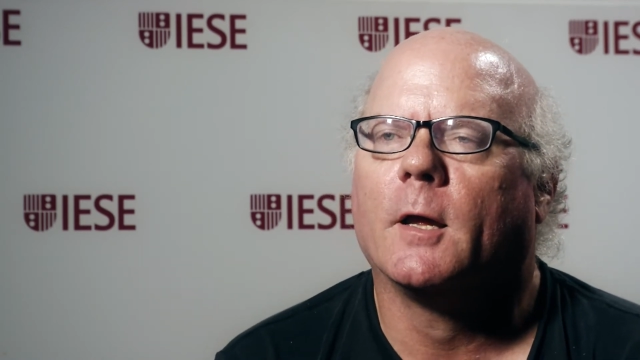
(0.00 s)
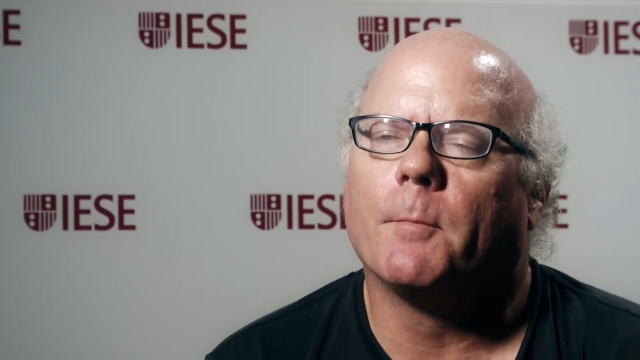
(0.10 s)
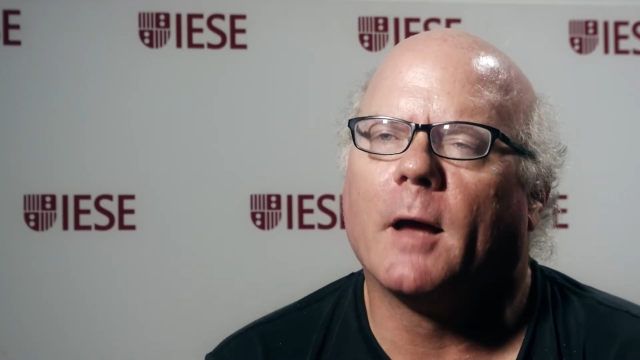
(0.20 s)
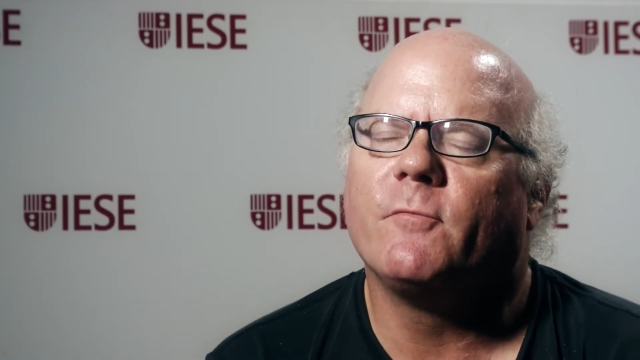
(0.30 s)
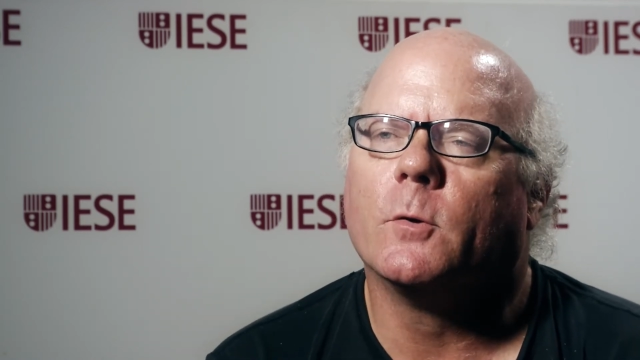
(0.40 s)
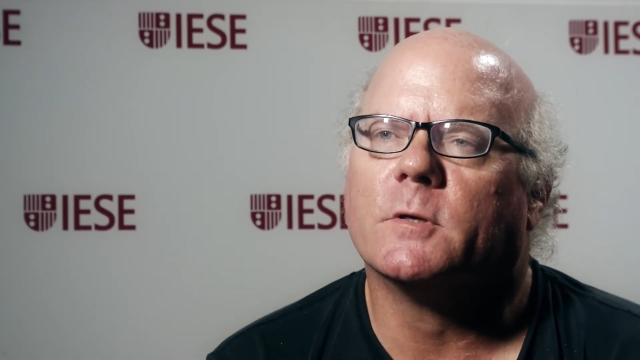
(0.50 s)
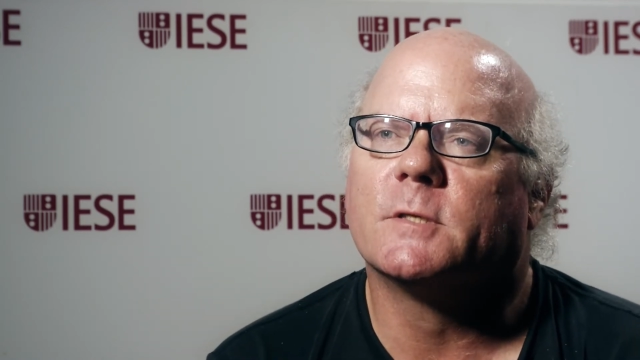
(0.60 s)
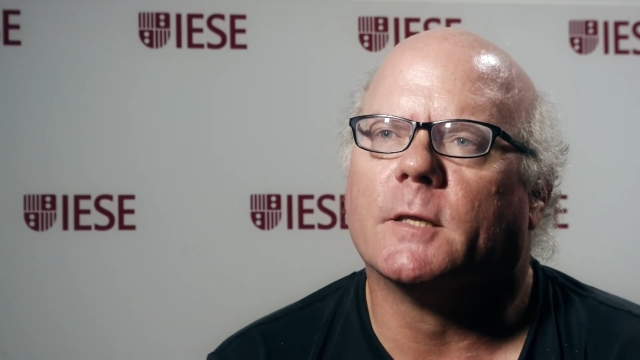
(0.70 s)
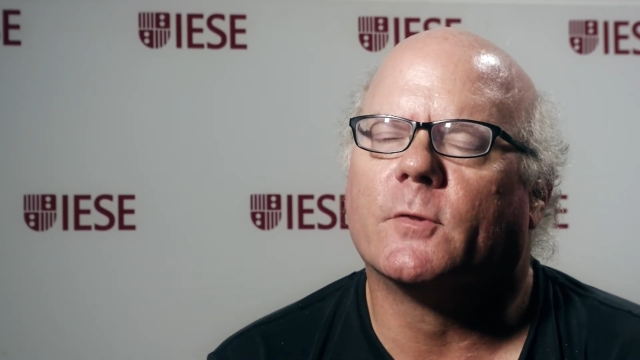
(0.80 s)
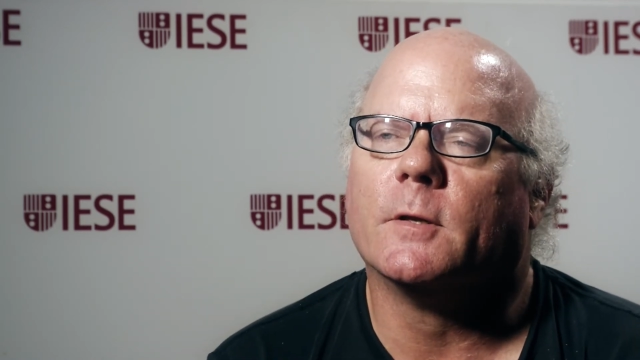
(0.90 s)
My view is
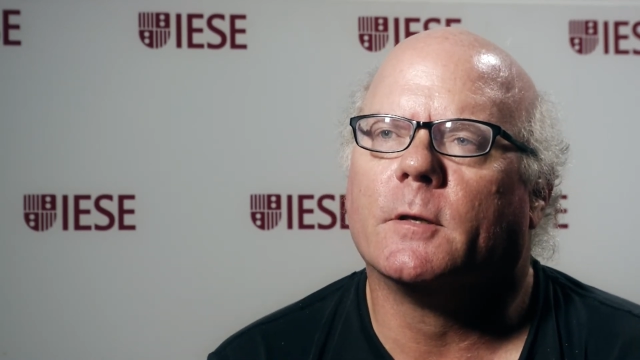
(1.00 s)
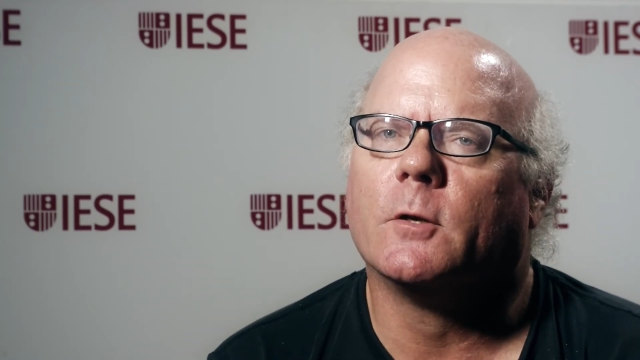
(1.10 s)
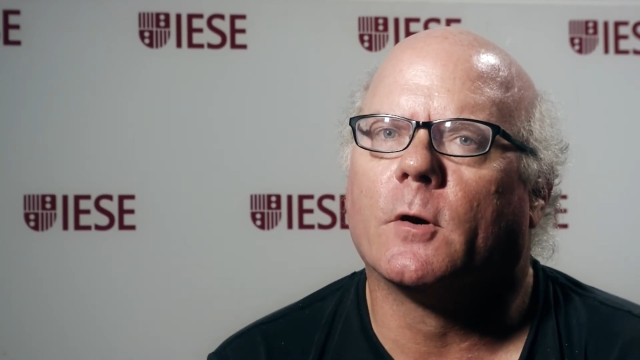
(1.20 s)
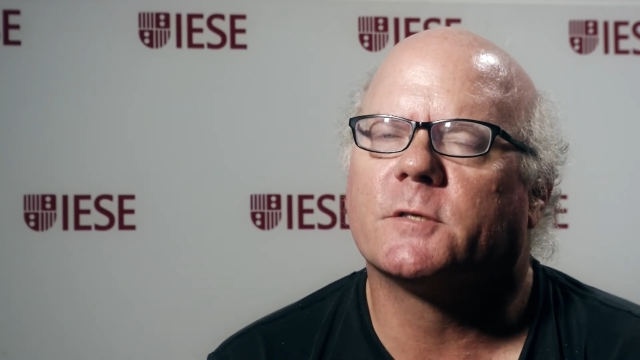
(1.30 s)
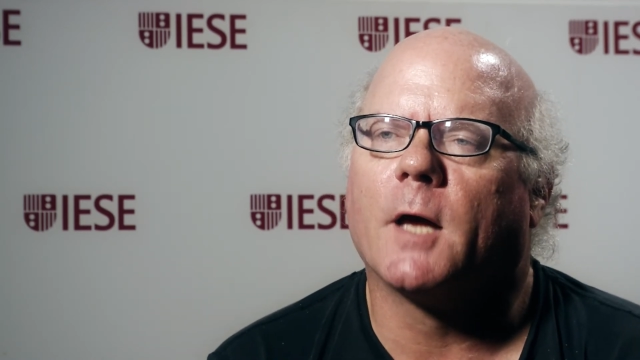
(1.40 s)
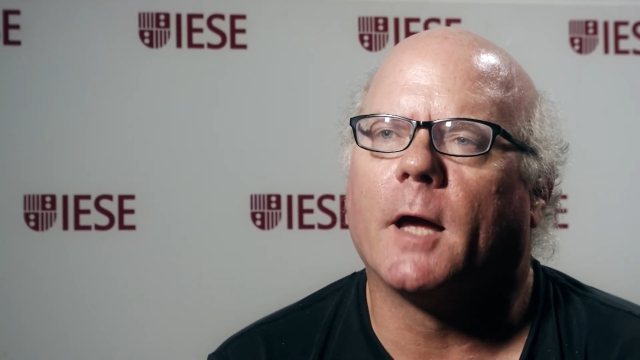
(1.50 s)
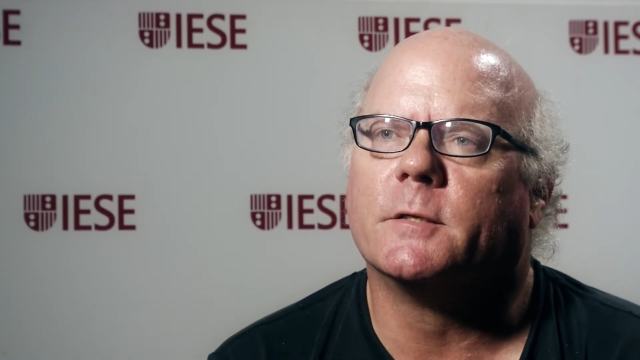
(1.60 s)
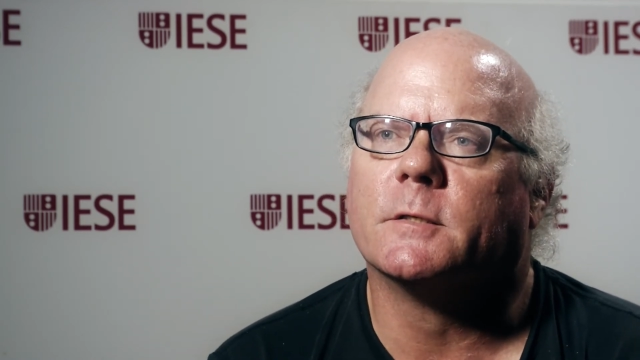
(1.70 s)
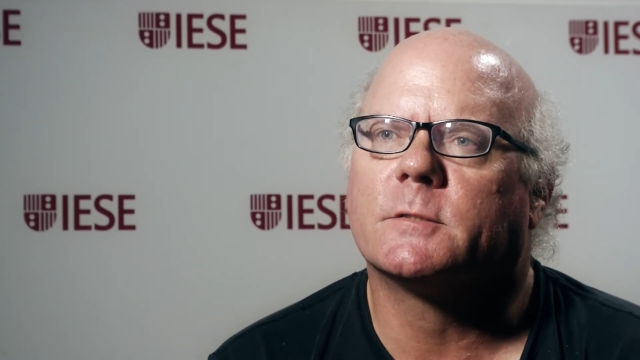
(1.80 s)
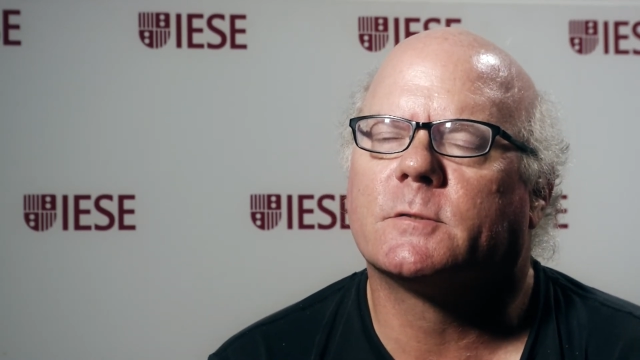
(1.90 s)
that
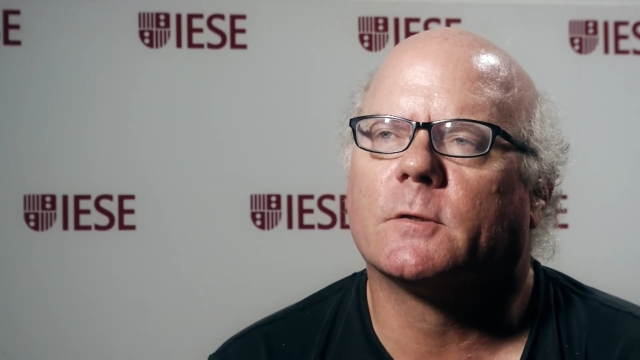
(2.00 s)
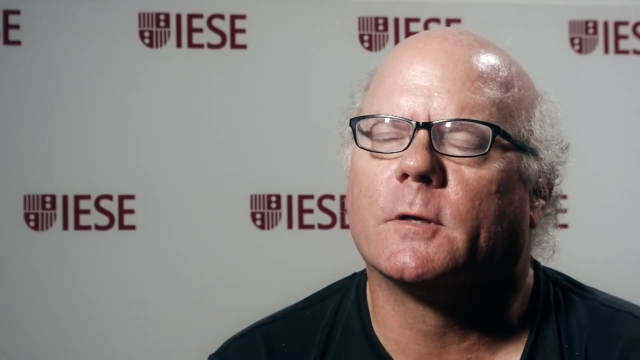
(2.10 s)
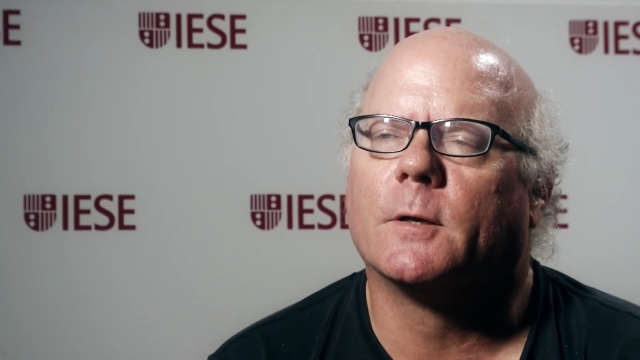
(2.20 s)
neuroscientists